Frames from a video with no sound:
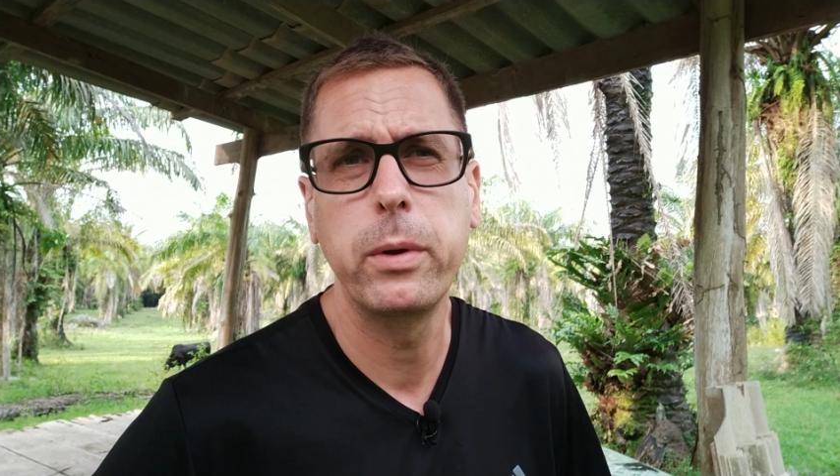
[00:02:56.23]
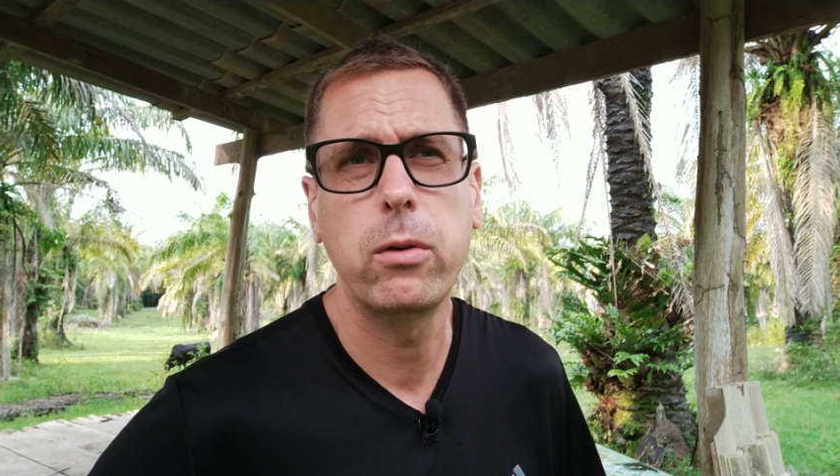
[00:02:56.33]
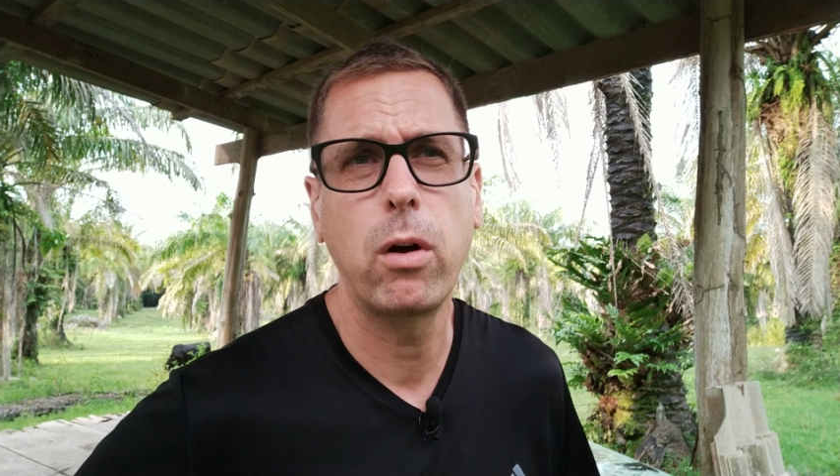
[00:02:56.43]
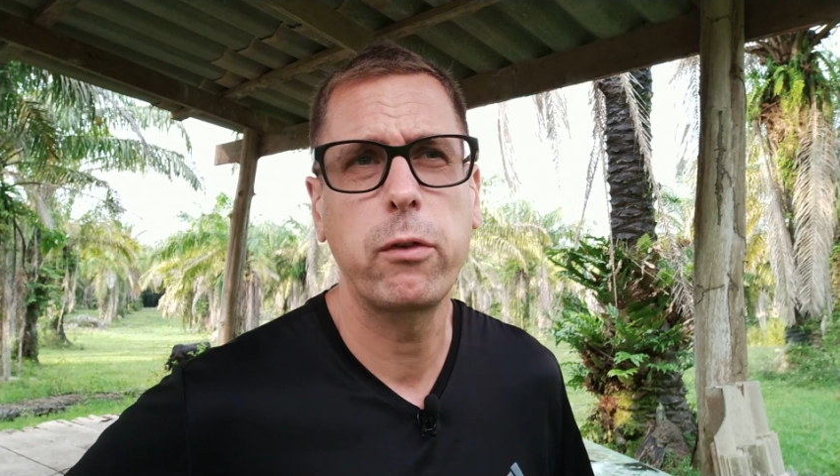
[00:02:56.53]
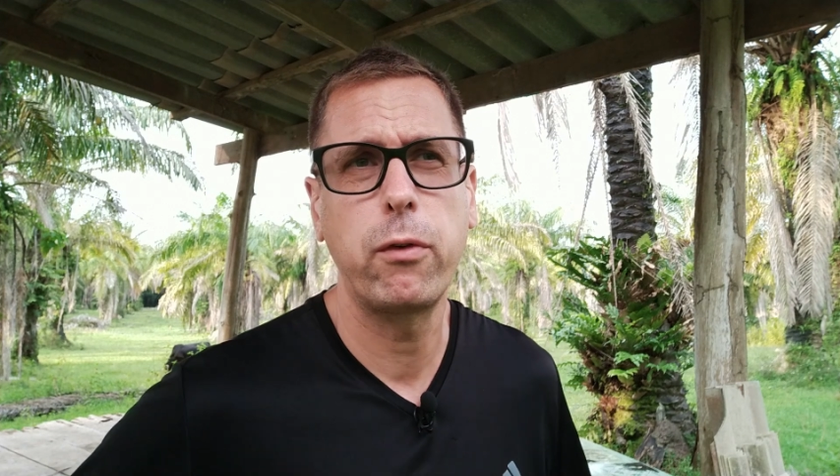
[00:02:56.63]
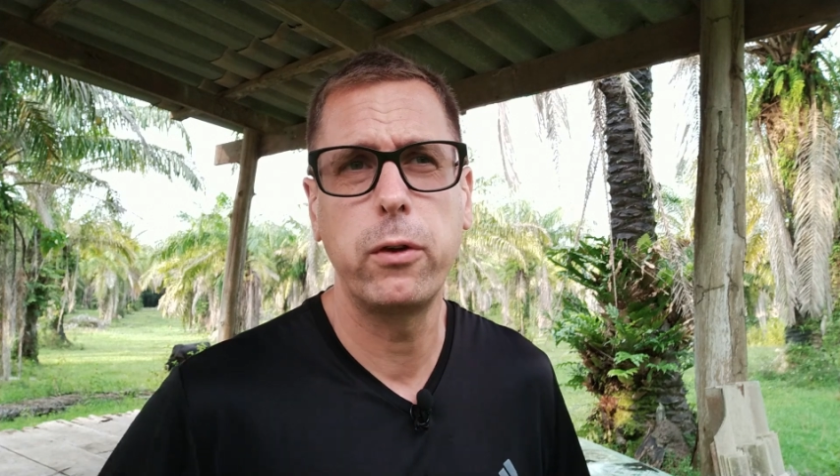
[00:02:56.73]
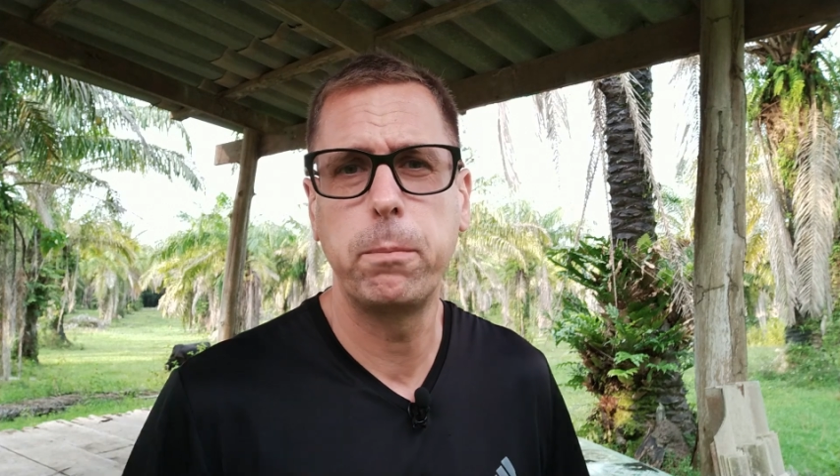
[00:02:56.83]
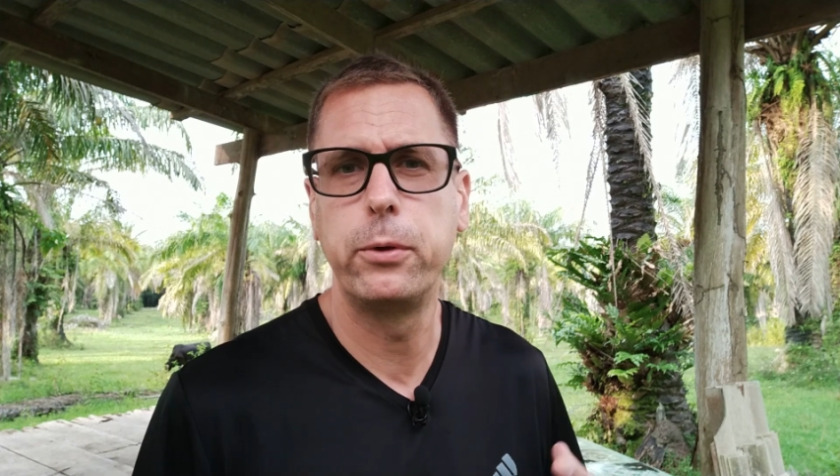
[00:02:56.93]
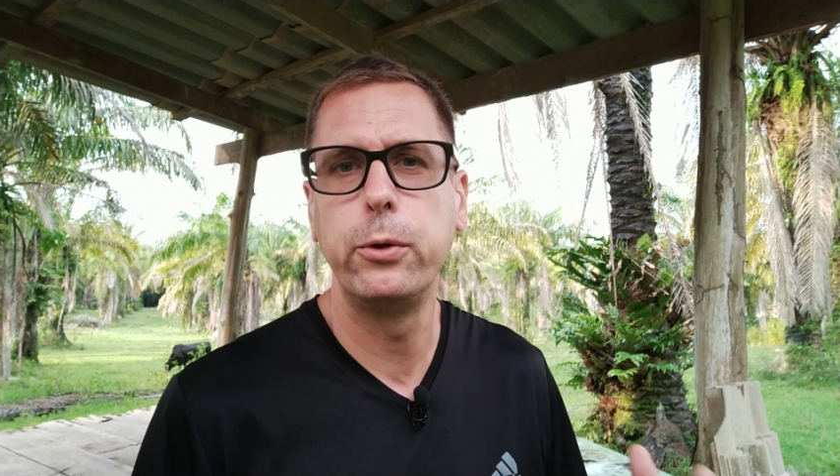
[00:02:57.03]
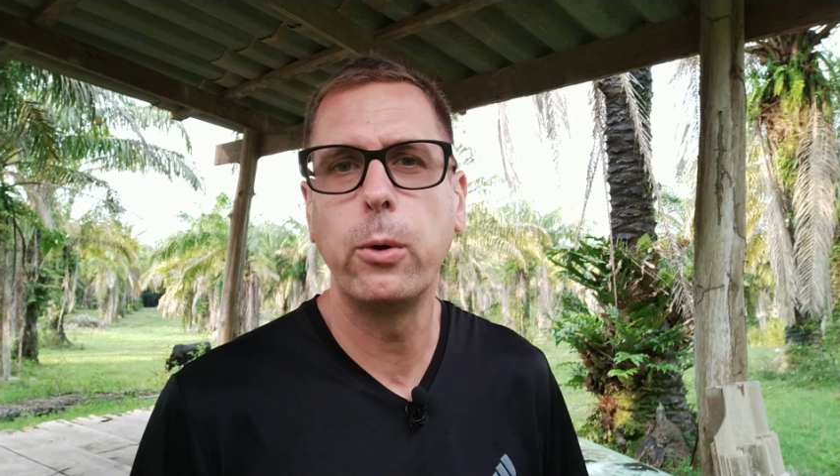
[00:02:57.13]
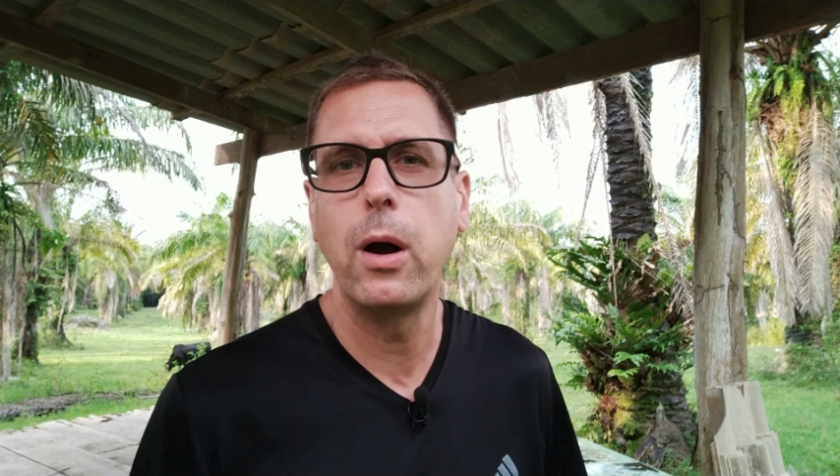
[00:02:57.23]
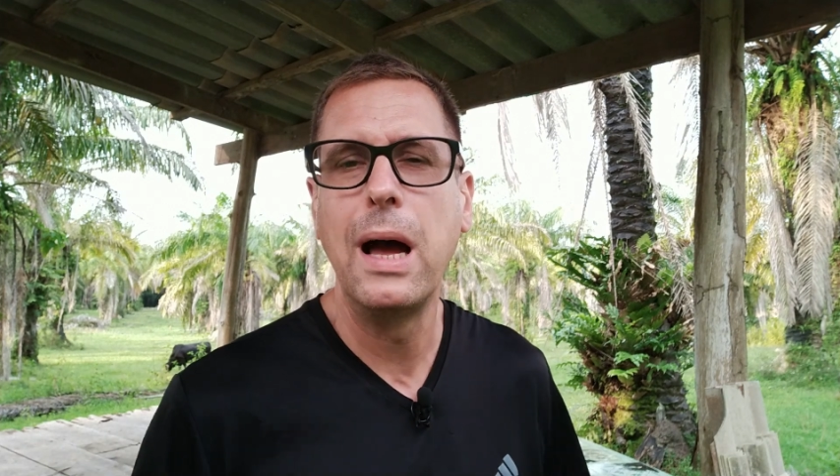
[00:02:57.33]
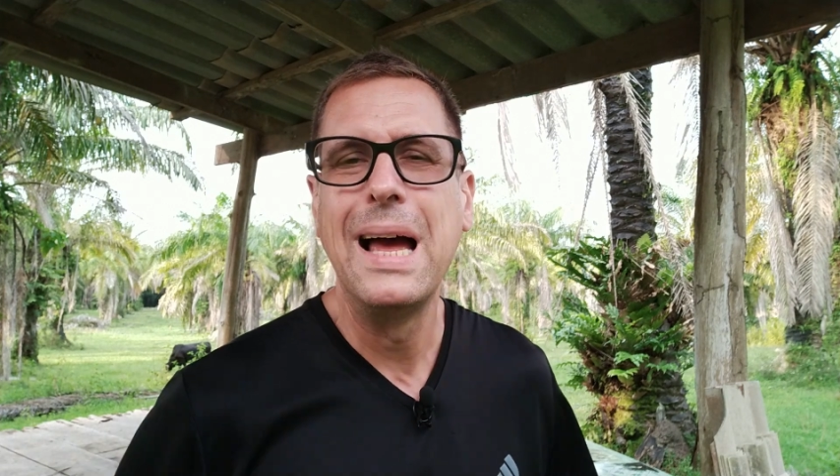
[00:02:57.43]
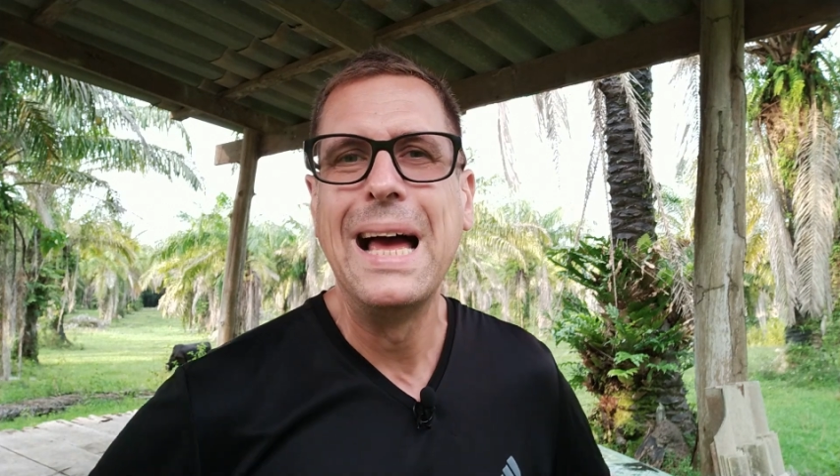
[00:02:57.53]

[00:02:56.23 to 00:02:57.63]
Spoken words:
because for the pure